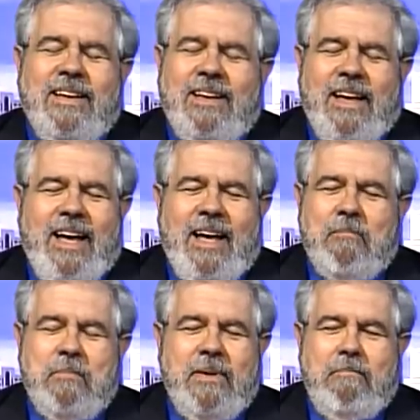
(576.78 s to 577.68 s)

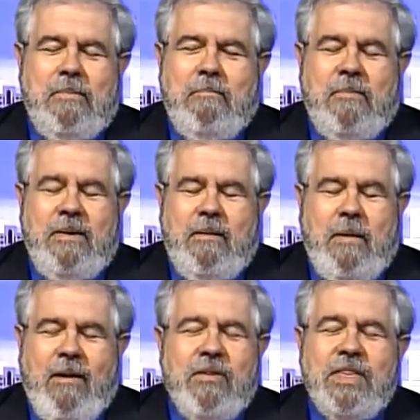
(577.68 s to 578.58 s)

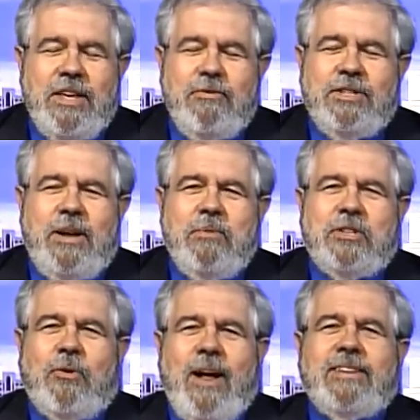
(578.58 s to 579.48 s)
Everything you said was
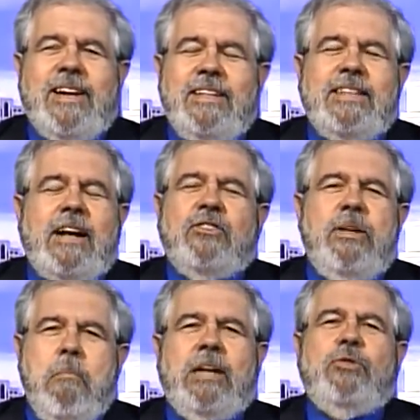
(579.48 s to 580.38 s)
correct, and it's actually
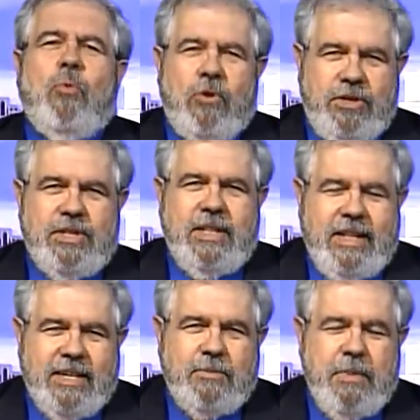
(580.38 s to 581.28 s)
much worse than
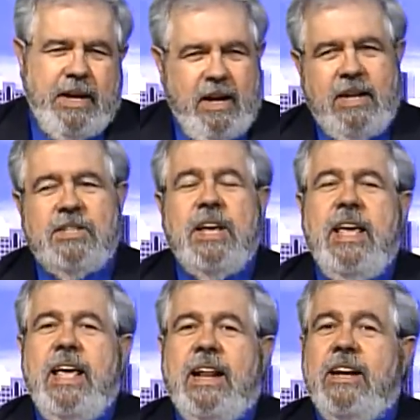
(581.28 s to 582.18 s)
this, because
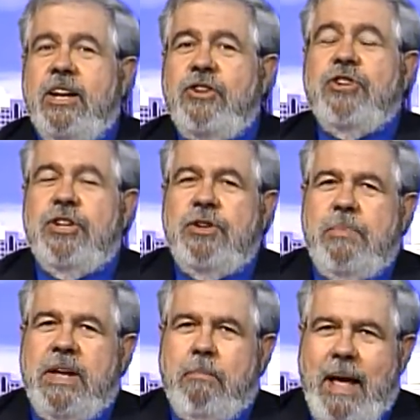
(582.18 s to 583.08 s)
in addition to
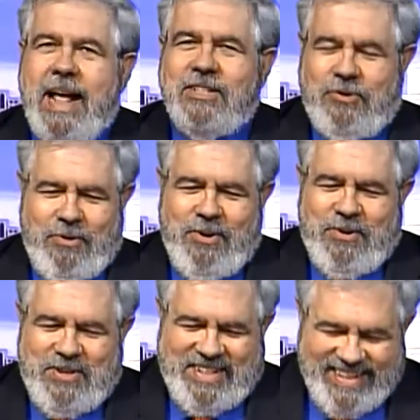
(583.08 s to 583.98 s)
being pass-throughs,